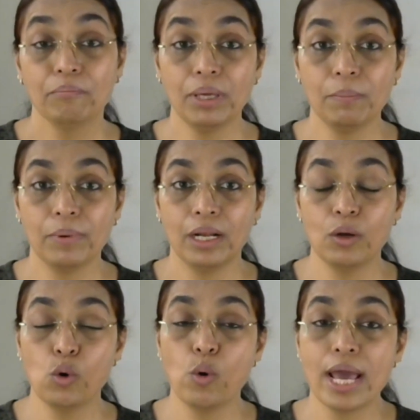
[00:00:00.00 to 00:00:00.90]

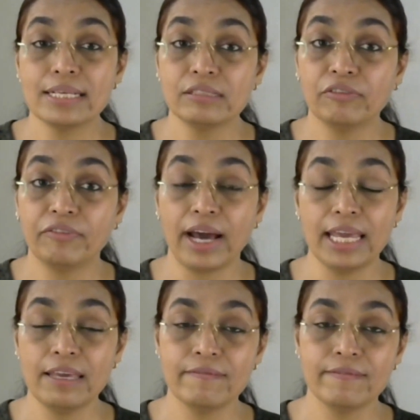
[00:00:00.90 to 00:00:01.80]
People who has
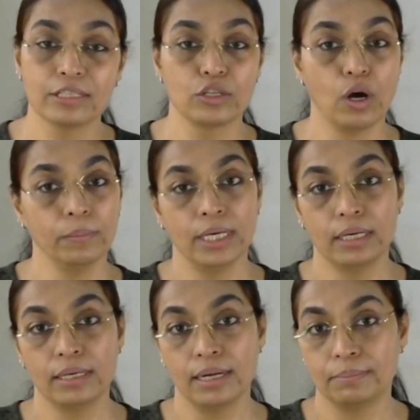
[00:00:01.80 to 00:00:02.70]
5 as
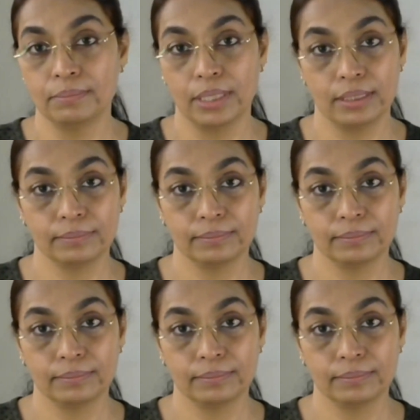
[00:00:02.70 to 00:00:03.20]
dominant number